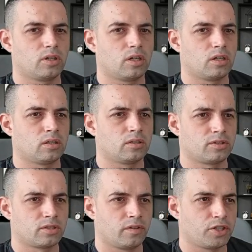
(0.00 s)

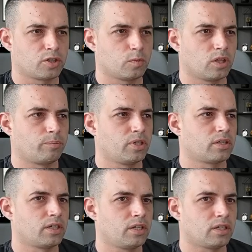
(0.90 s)
reservation will appear
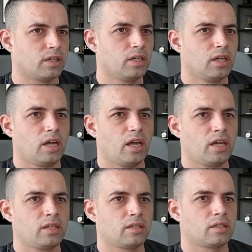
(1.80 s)
here,
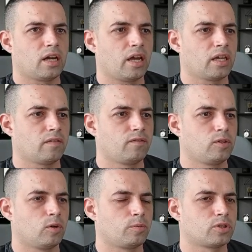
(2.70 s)
and I have the
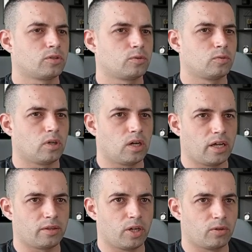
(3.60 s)
option to
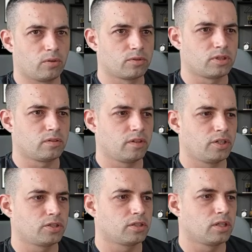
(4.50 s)
add my own
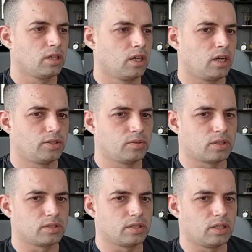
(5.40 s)
reservation. As you can
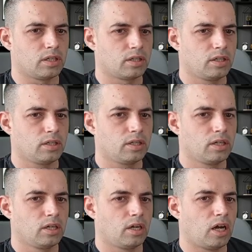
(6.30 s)
see here,
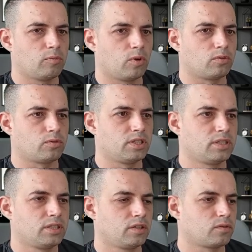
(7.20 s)
I'm already
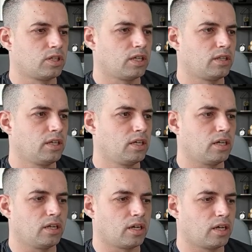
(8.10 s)
seated for that day,
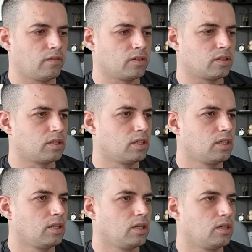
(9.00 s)
and I haven't.
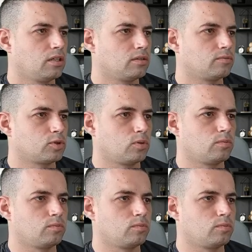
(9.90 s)
So